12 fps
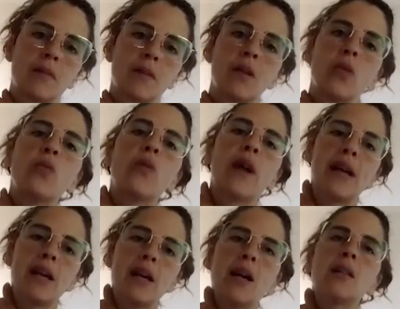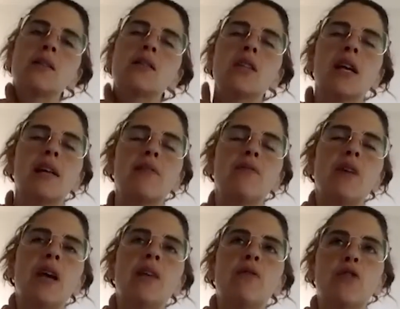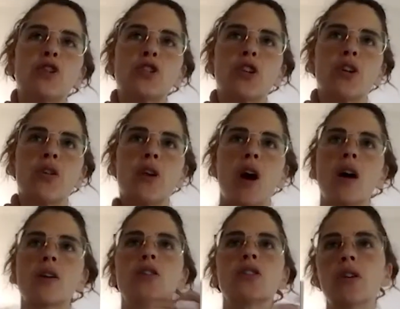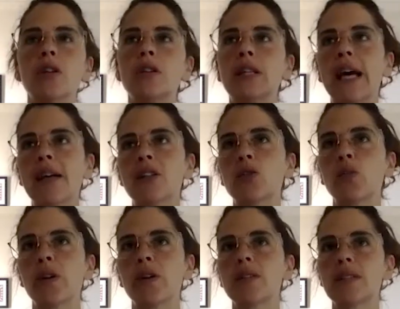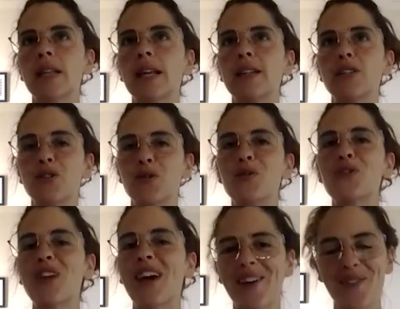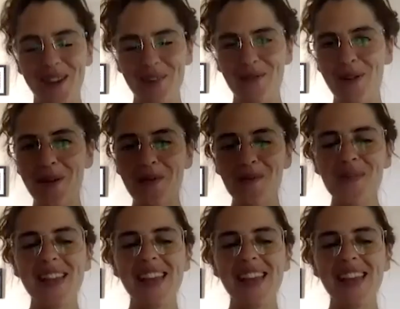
Right. And for sure, there are certain catchwords that I do shy away from.